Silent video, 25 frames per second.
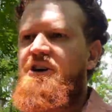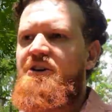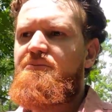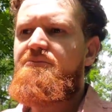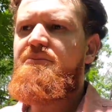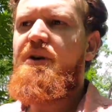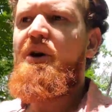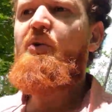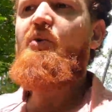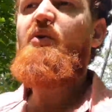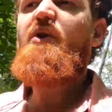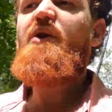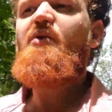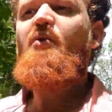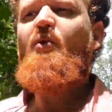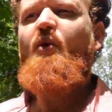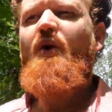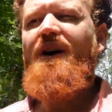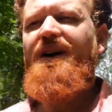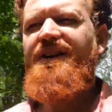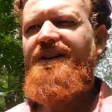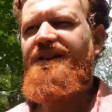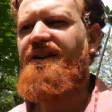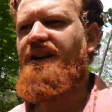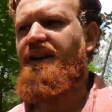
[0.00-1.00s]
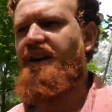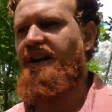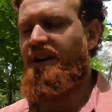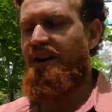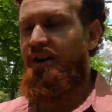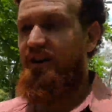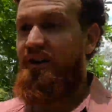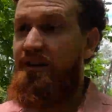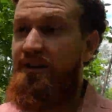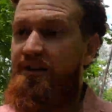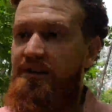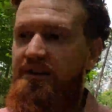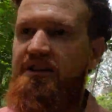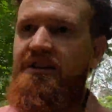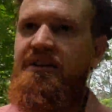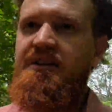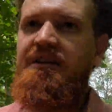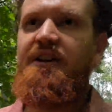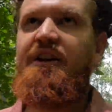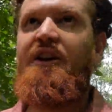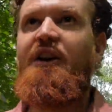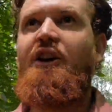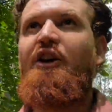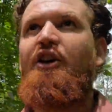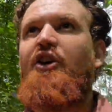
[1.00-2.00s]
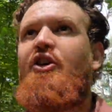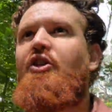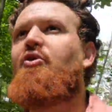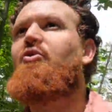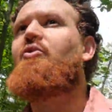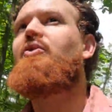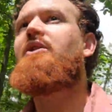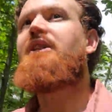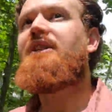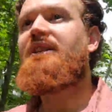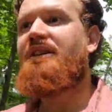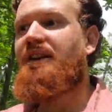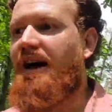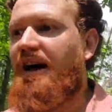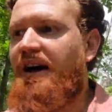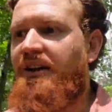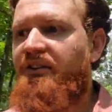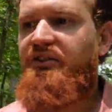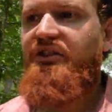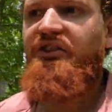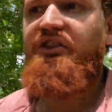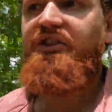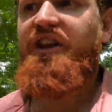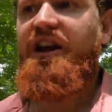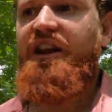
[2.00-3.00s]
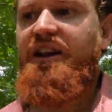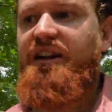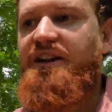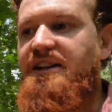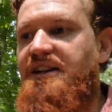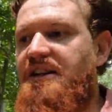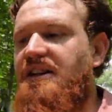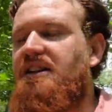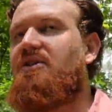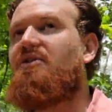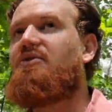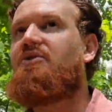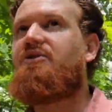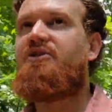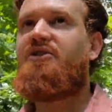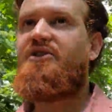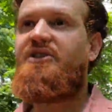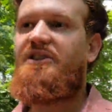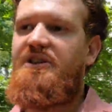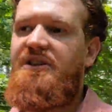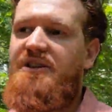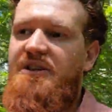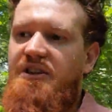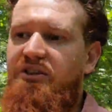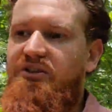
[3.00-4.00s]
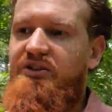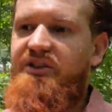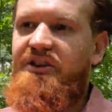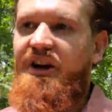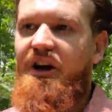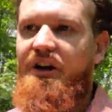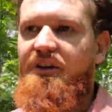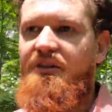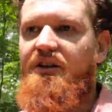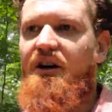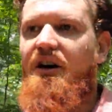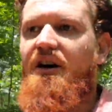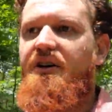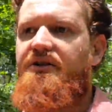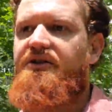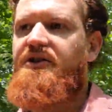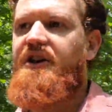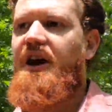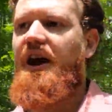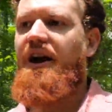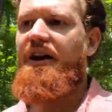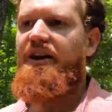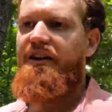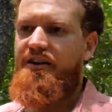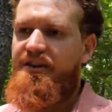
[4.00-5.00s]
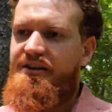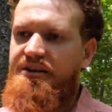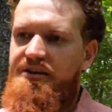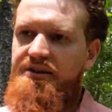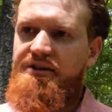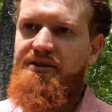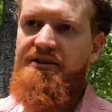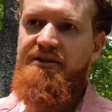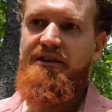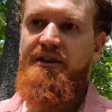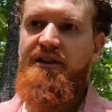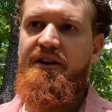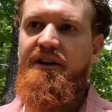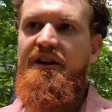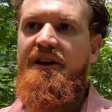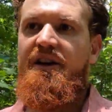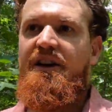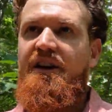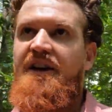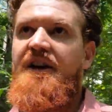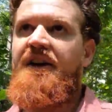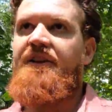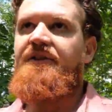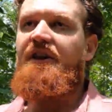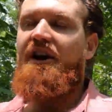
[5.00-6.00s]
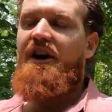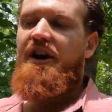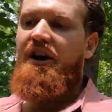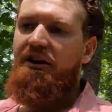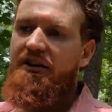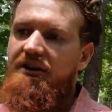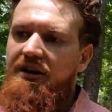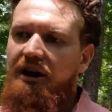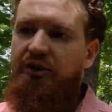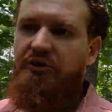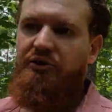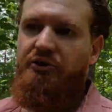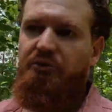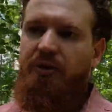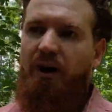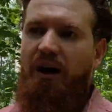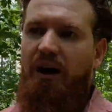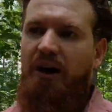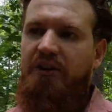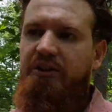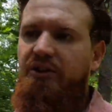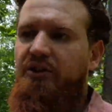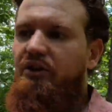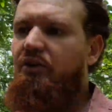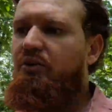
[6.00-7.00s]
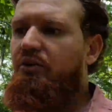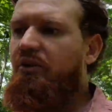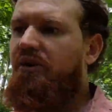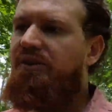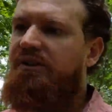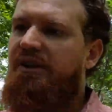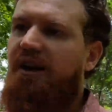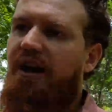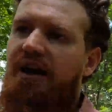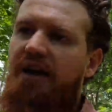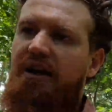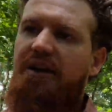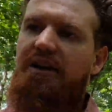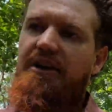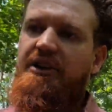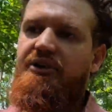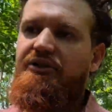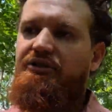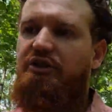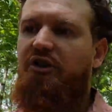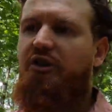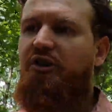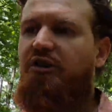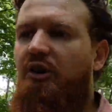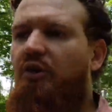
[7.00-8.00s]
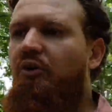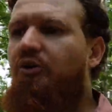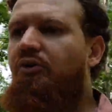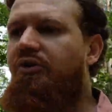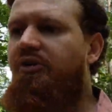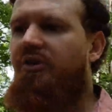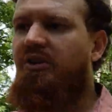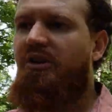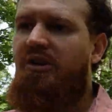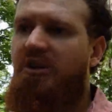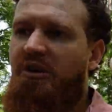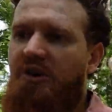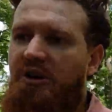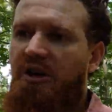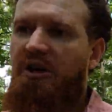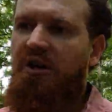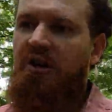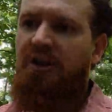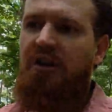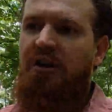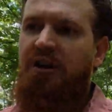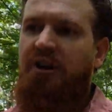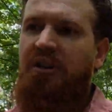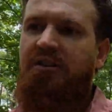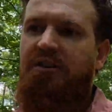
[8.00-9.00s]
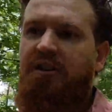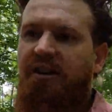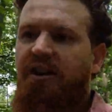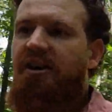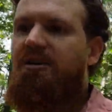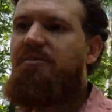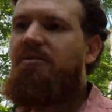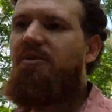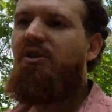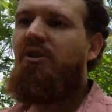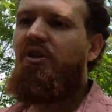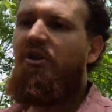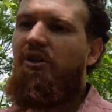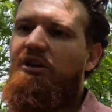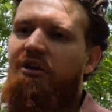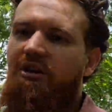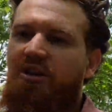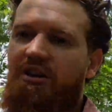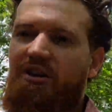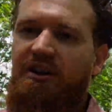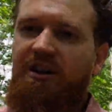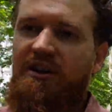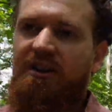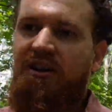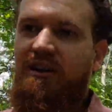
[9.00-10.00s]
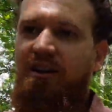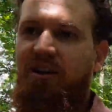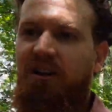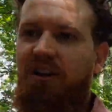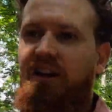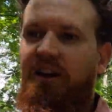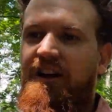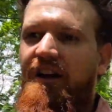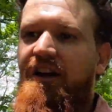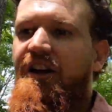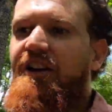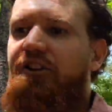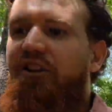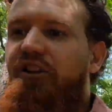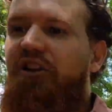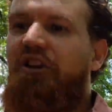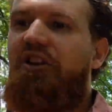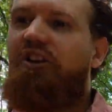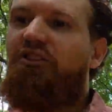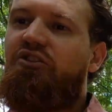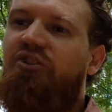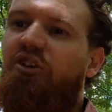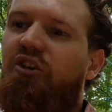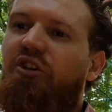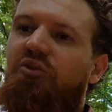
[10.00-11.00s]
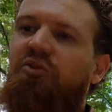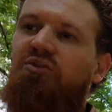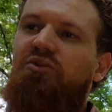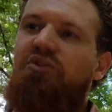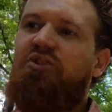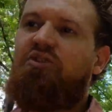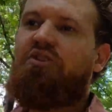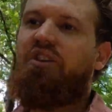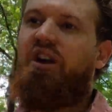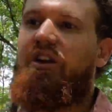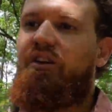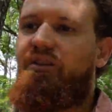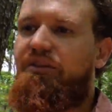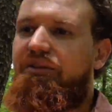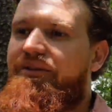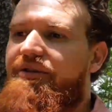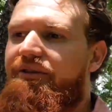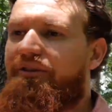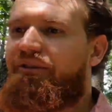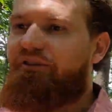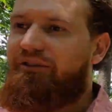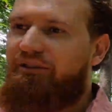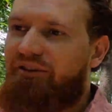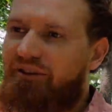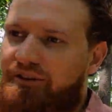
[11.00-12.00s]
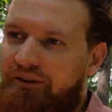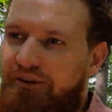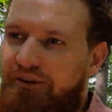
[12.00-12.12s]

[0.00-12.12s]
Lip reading: But when one realizes that he or she is in Allah's care, that Allah subhanahu wa ta'ala is closer to him or her than his own self,